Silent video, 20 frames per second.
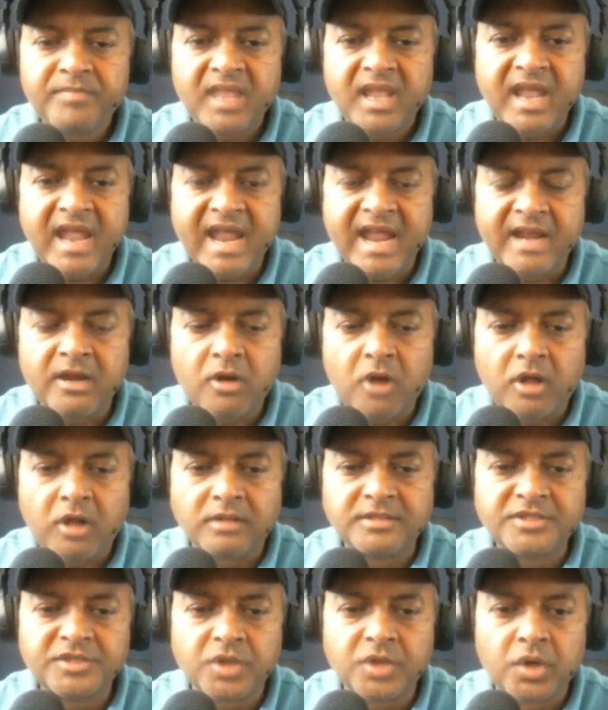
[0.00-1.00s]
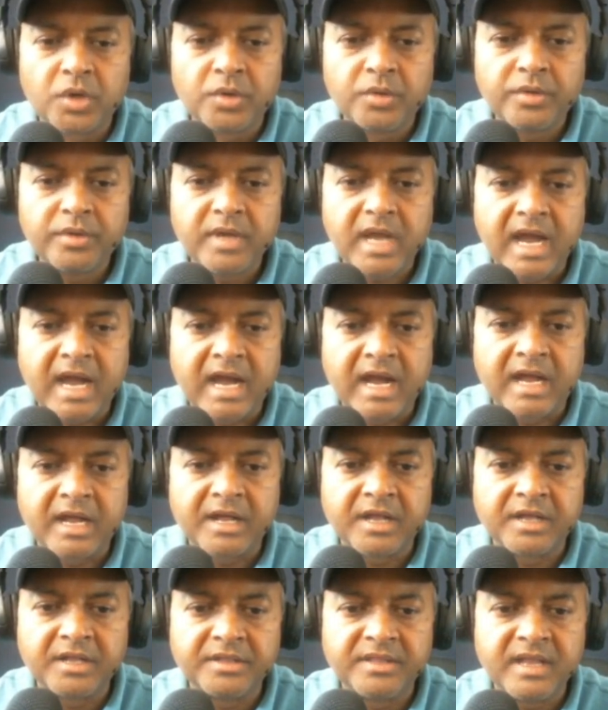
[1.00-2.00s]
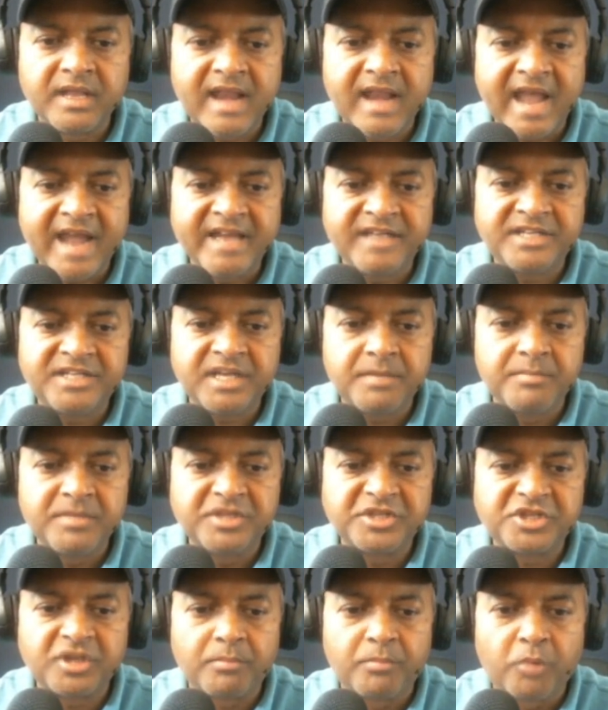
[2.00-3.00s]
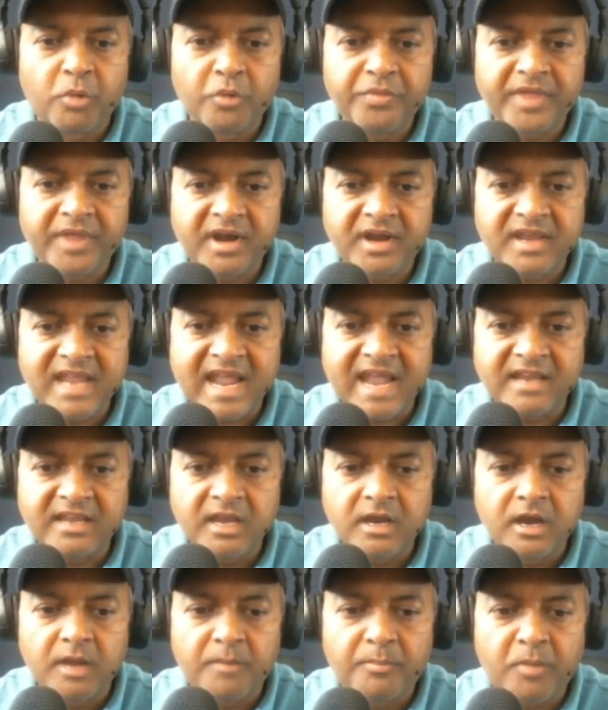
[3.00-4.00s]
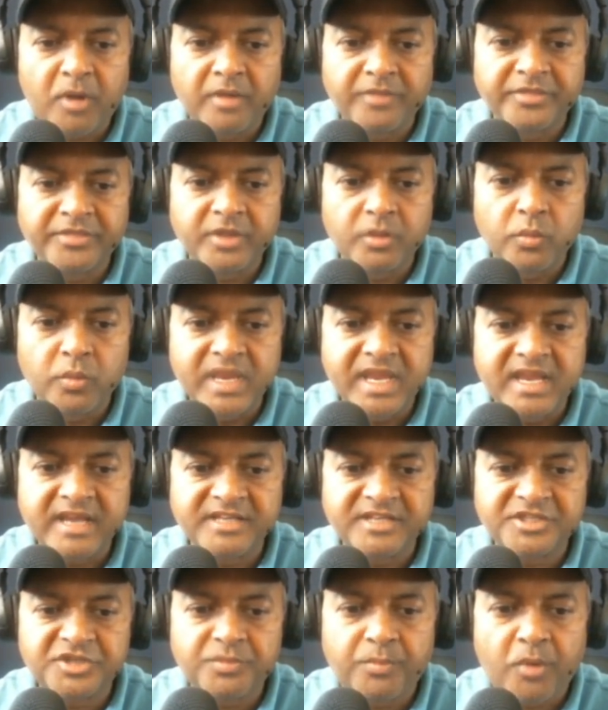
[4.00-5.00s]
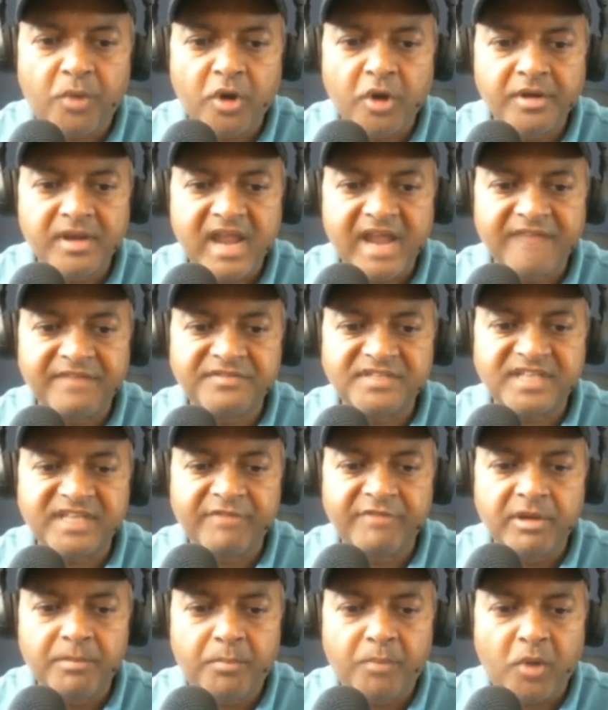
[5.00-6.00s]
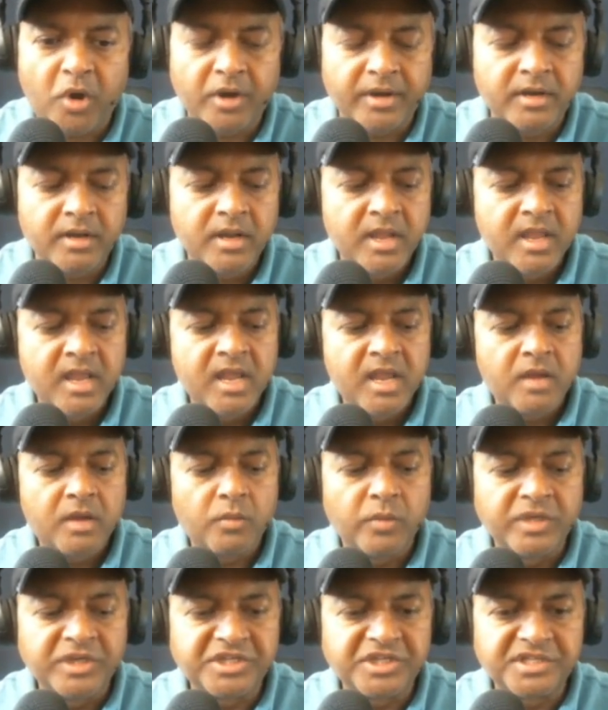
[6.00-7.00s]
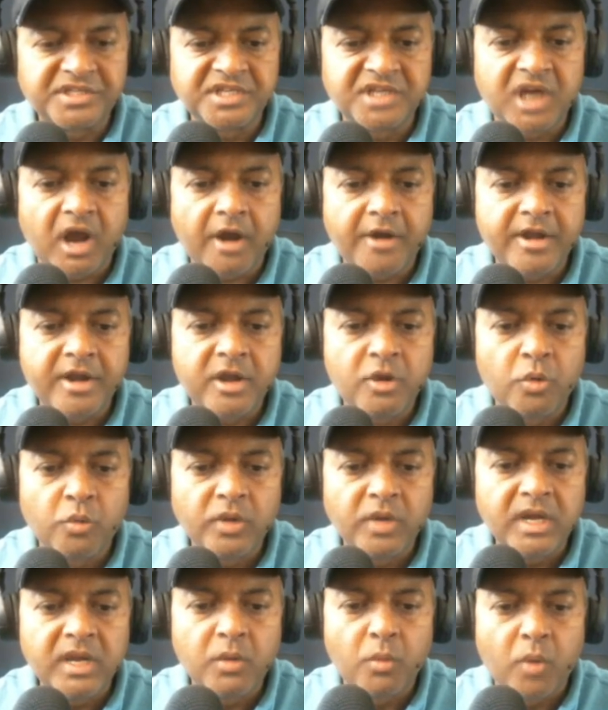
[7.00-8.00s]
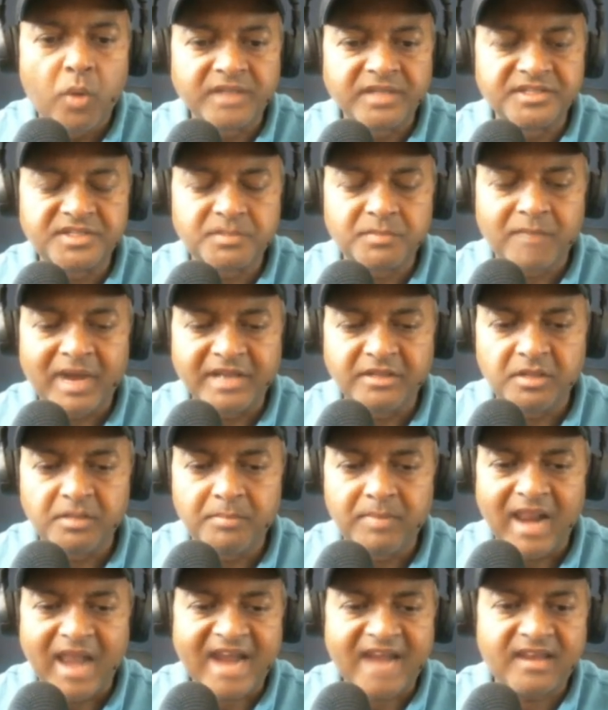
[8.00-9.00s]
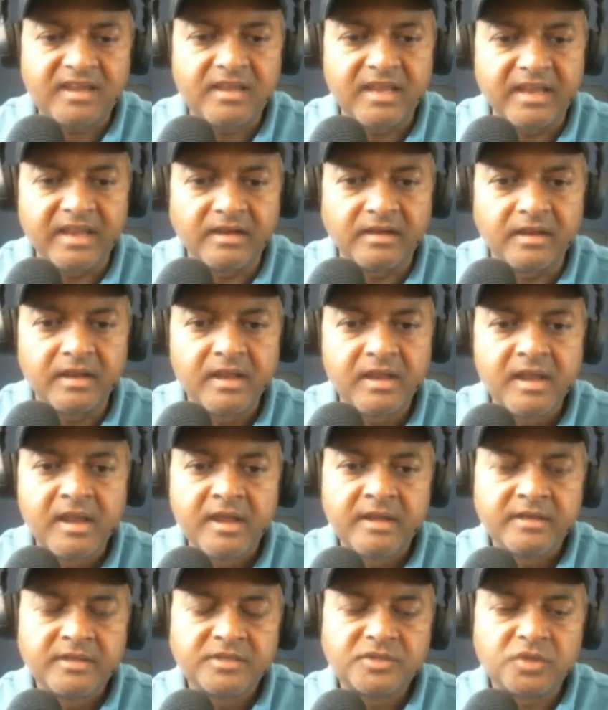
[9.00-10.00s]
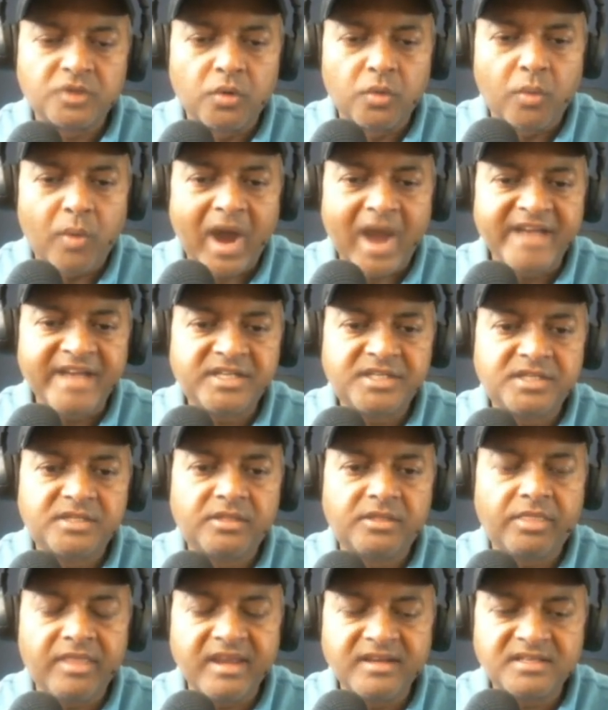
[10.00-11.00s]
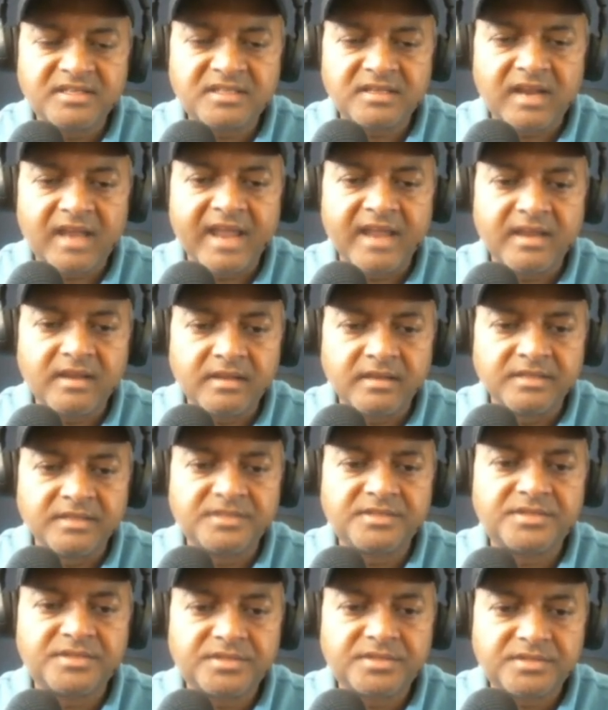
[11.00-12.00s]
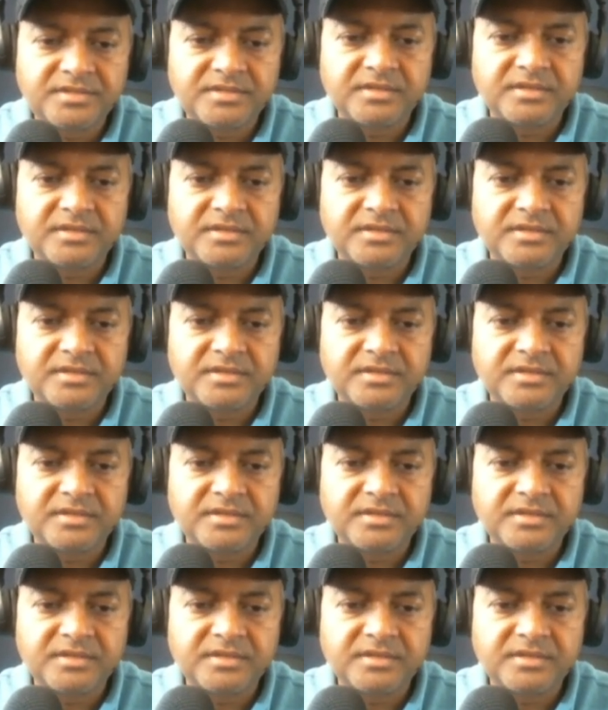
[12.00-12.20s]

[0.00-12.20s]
And also the knight and bishop both are ganging up on the weakest pawn, f7 pawn, which is guarded only once by the black king. So white thinks like it's